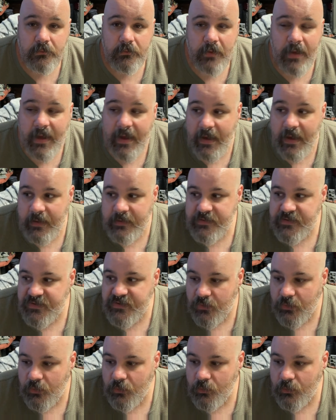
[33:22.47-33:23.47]
And
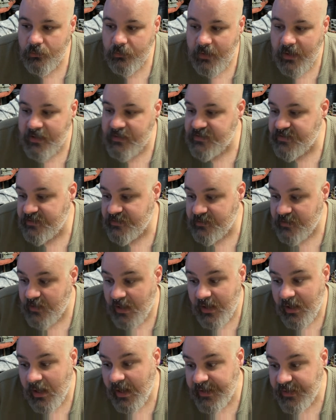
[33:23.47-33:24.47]
so
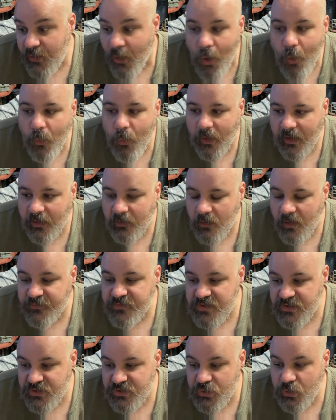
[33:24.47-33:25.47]
I know what I love
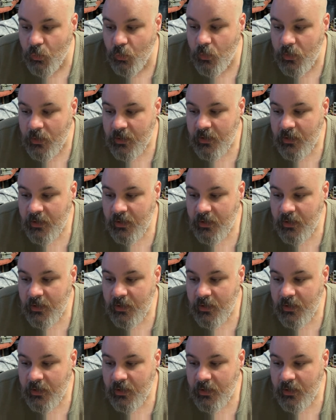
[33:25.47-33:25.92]
to do.